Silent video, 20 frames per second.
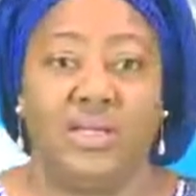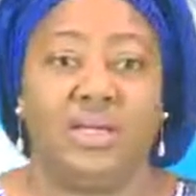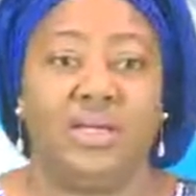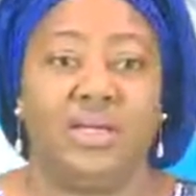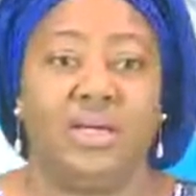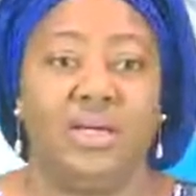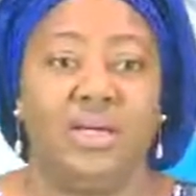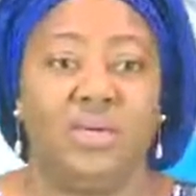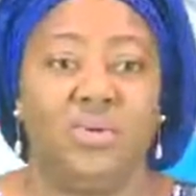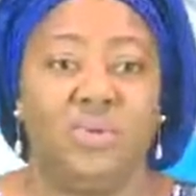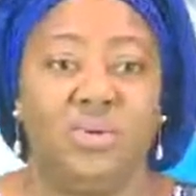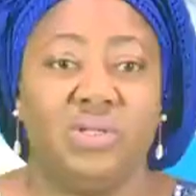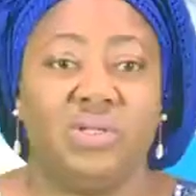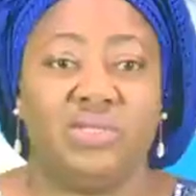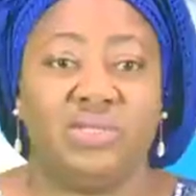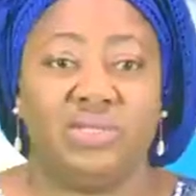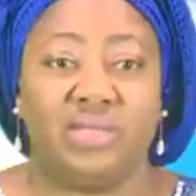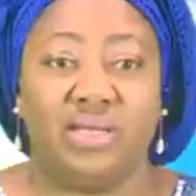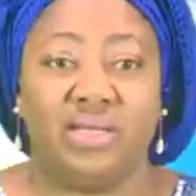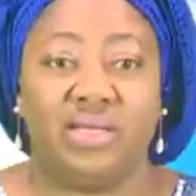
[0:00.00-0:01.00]
line with
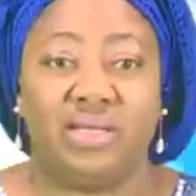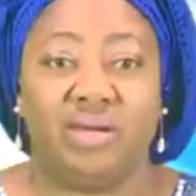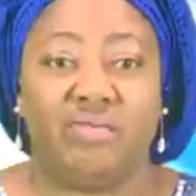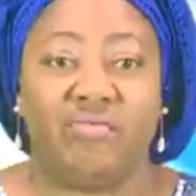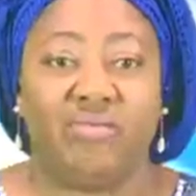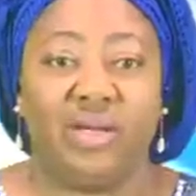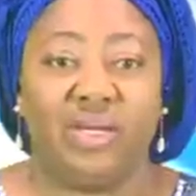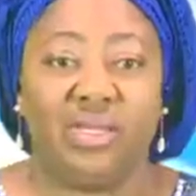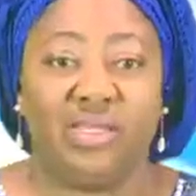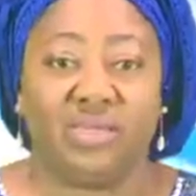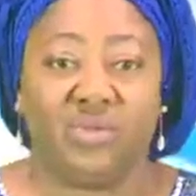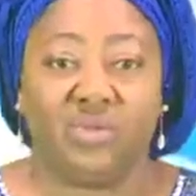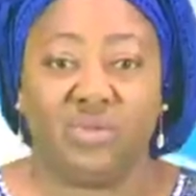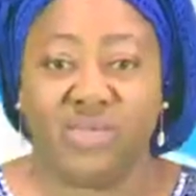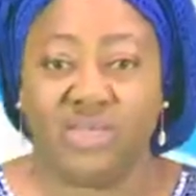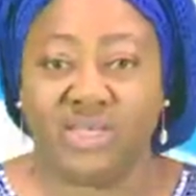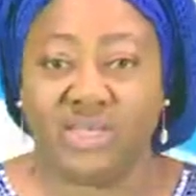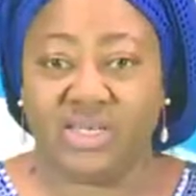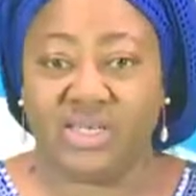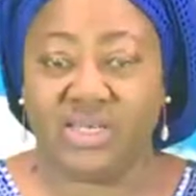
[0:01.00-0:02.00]
state government
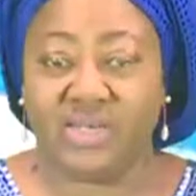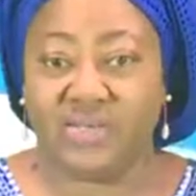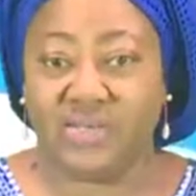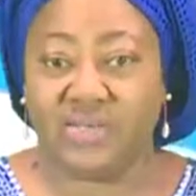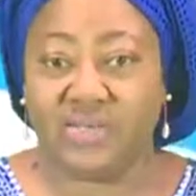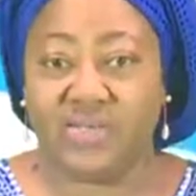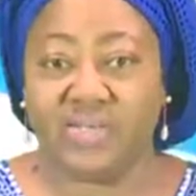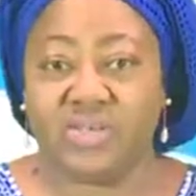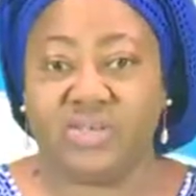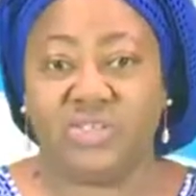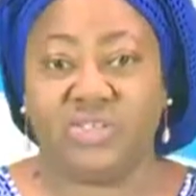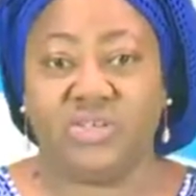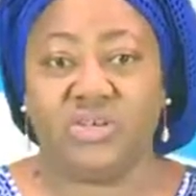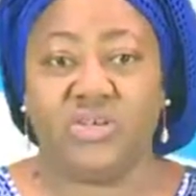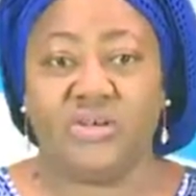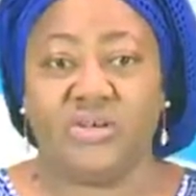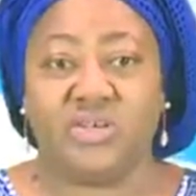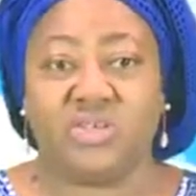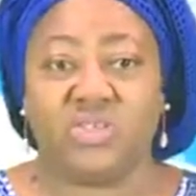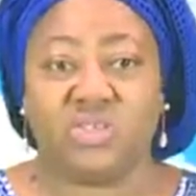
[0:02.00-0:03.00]
objective of
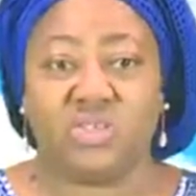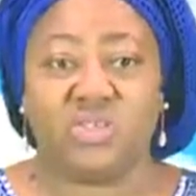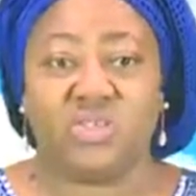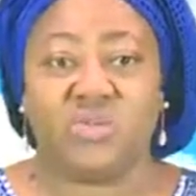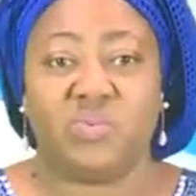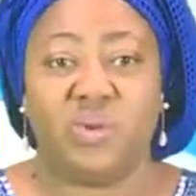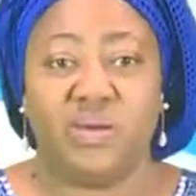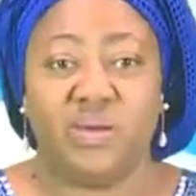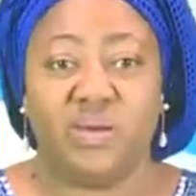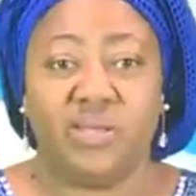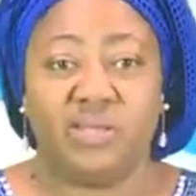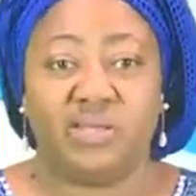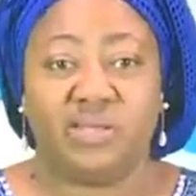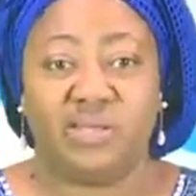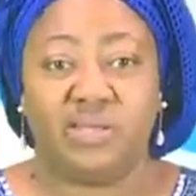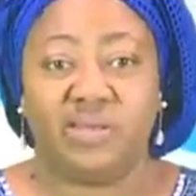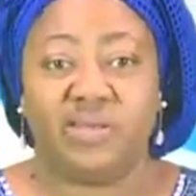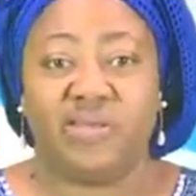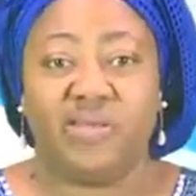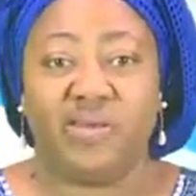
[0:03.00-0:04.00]
ensuring transparency
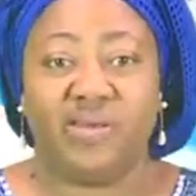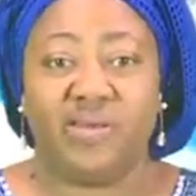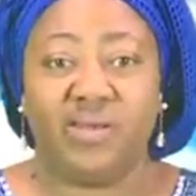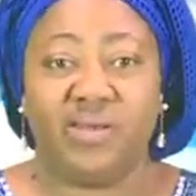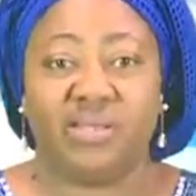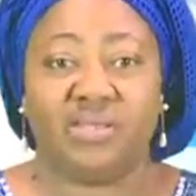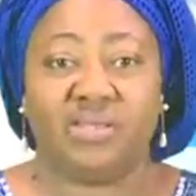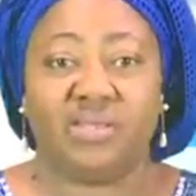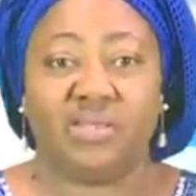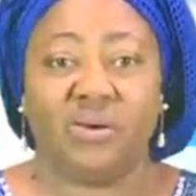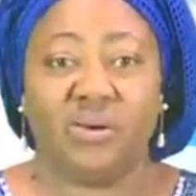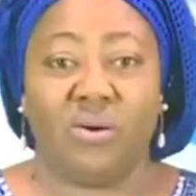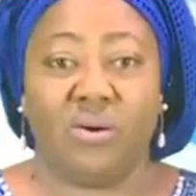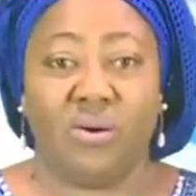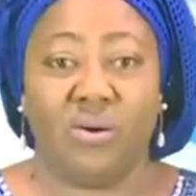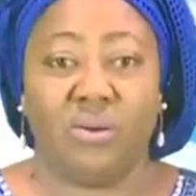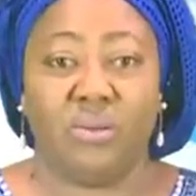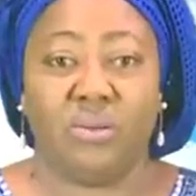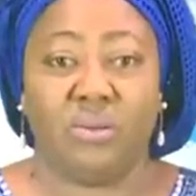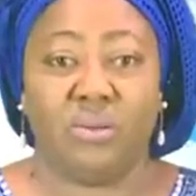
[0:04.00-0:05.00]
and fairness to
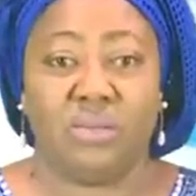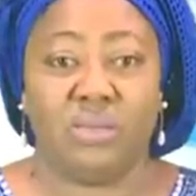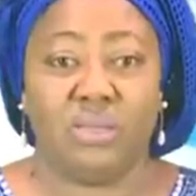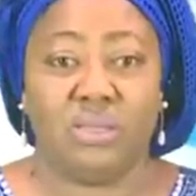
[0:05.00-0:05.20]
all,